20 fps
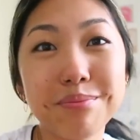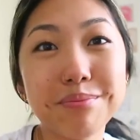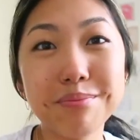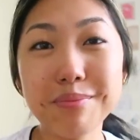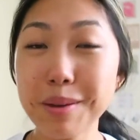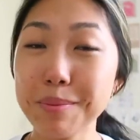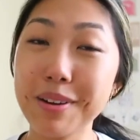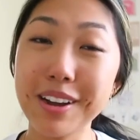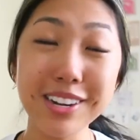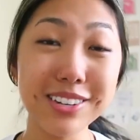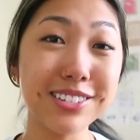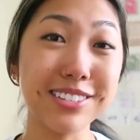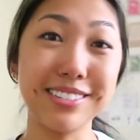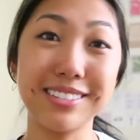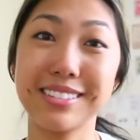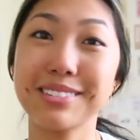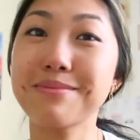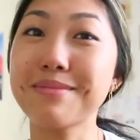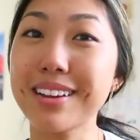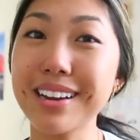my
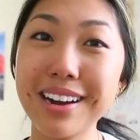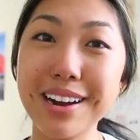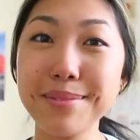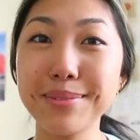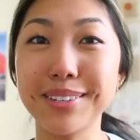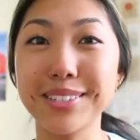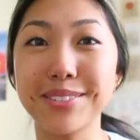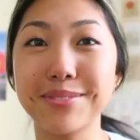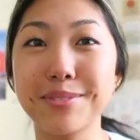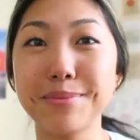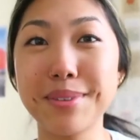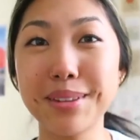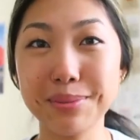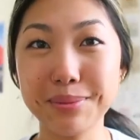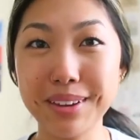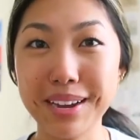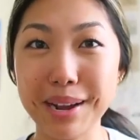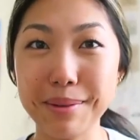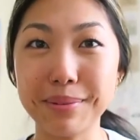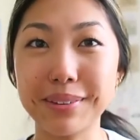passions and my hobbies and what makes
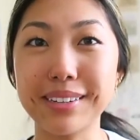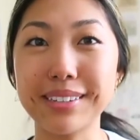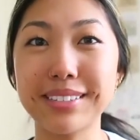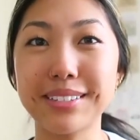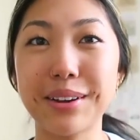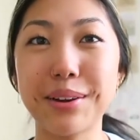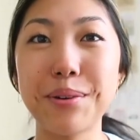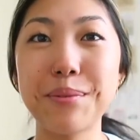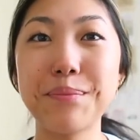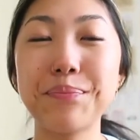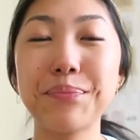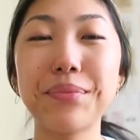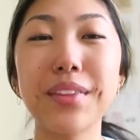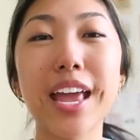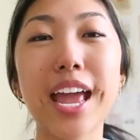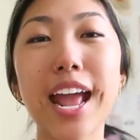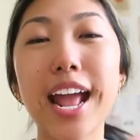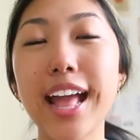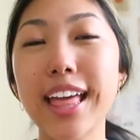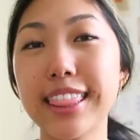me happy. So
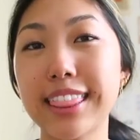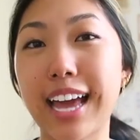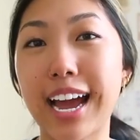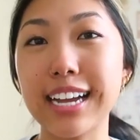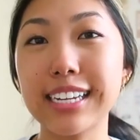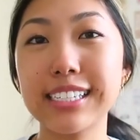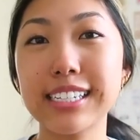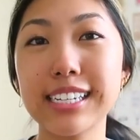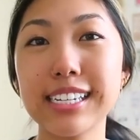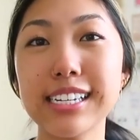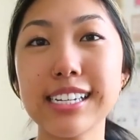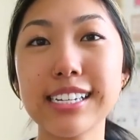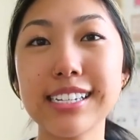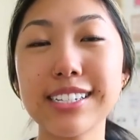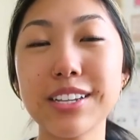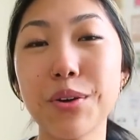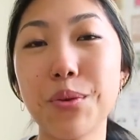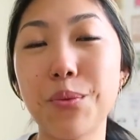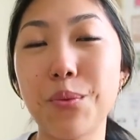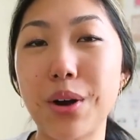that is
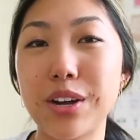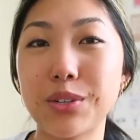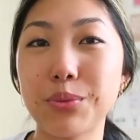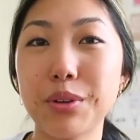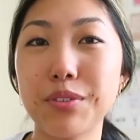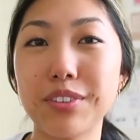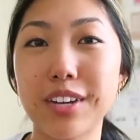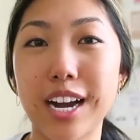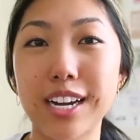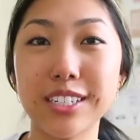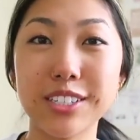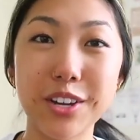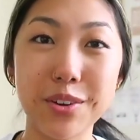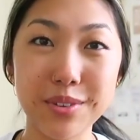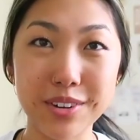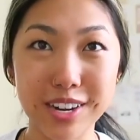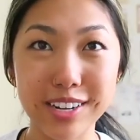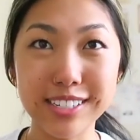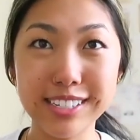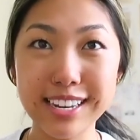what we've got
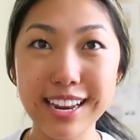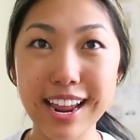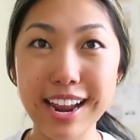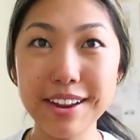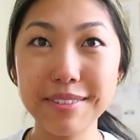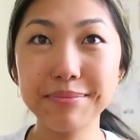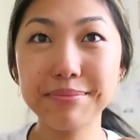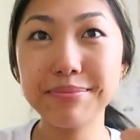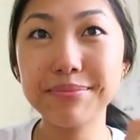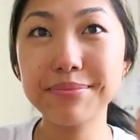going on today.